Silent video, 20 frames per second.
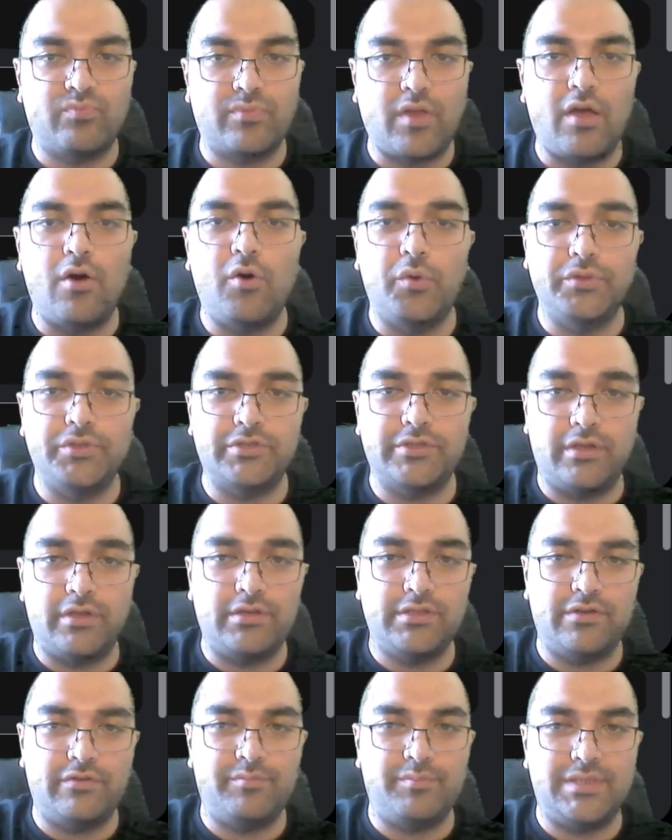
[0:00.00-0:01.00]
Oh, there's
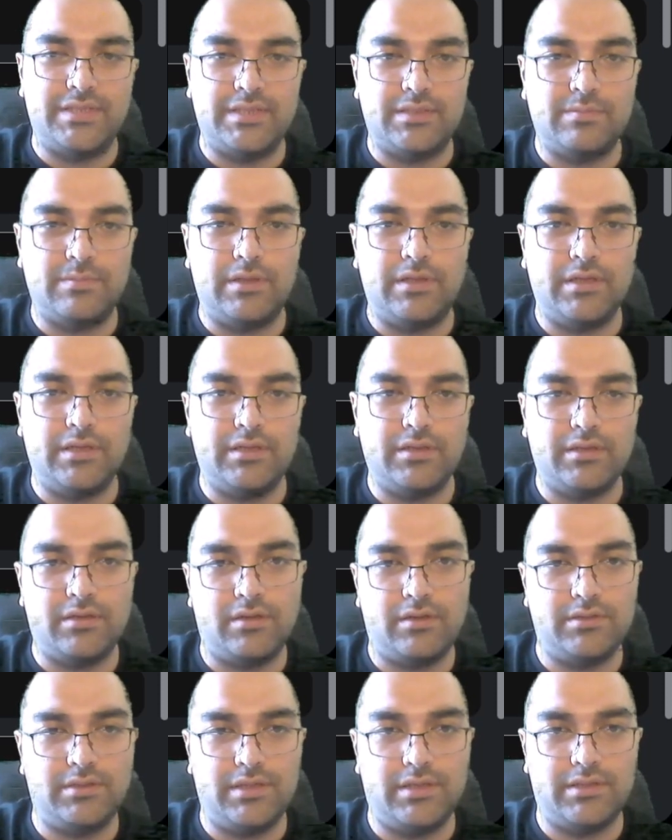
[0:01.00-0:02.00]
lots of misspelling in the
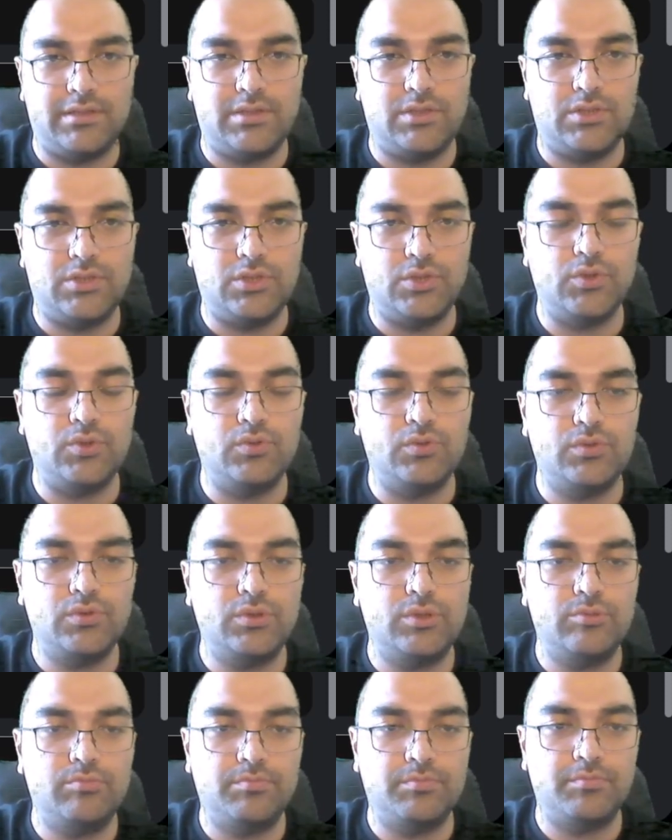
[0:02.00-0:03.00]
context
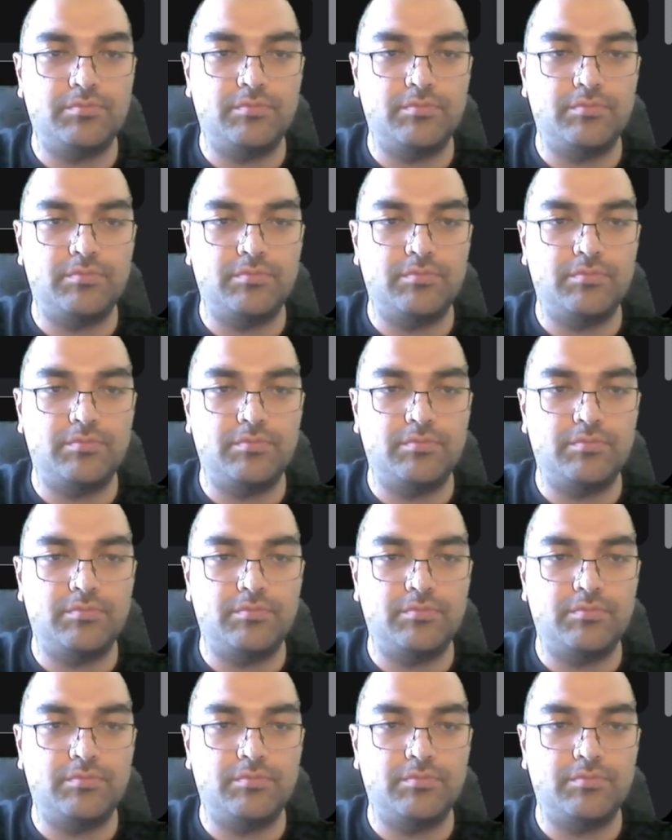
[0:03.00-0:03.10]
too.